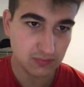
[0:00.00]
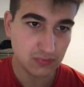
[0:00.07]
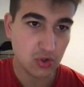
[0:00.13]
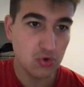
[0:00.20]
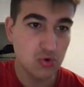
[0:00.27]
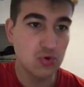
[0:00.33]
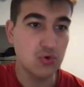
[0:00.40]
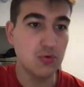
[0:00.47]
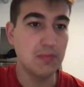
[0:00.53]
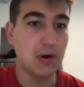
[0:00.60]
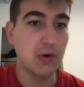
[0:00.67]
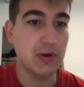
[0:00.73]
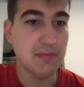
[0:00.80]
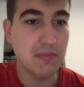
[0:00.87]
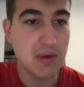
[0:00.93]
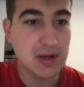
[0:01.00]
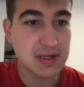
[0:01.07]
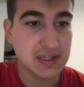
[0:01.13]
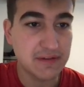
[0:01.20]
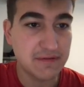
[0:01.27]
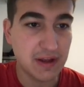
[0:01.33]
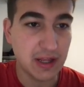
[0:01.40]
But we
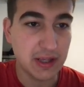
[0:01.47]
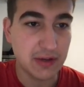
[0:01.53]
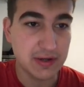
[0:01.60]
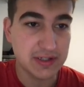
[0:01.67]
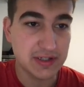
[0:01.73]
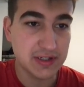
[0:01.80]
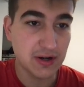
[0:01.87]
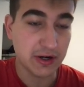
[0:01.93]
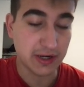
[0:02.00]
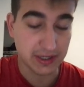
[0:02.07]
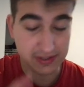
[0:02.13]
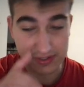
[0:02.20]
must evaluate the target.